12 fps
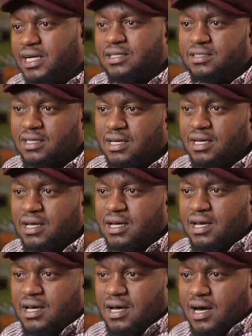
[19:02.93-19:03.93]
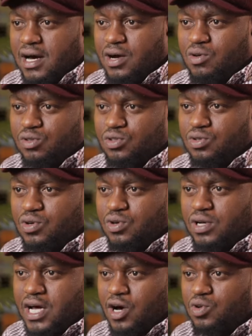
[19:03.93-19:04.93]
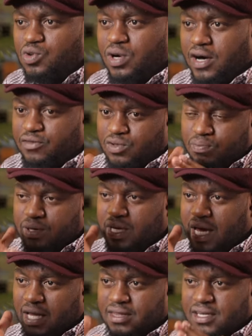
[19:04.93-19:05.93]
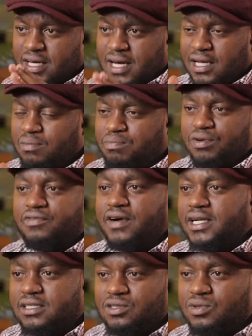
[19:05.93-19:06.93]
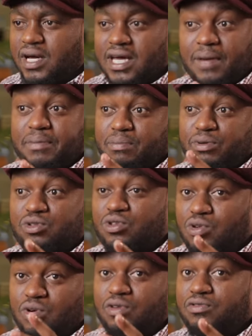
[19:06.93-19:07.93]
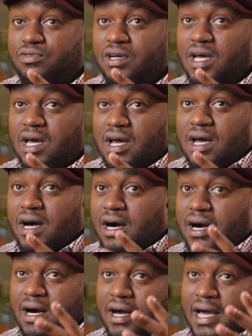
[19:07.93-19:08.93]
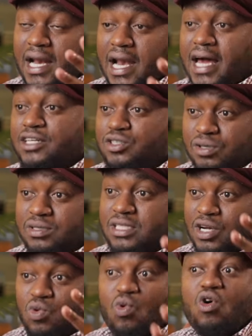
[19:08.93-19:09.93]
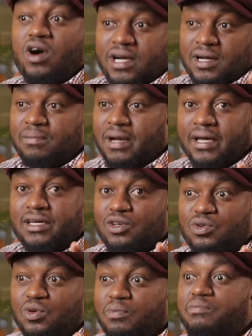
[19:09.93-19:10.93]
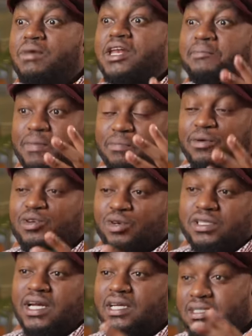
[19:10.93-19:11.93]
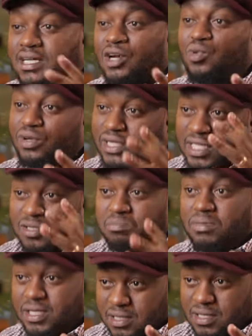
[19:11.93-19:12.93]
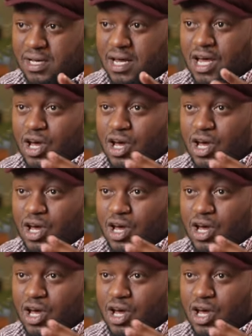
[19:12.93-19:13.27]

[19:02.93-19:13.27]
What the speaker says: on us. Because you know now you have to be ethnically profiled. You know, I hear people talk of elections and war, and I'm like, you know, many people don't understand what this means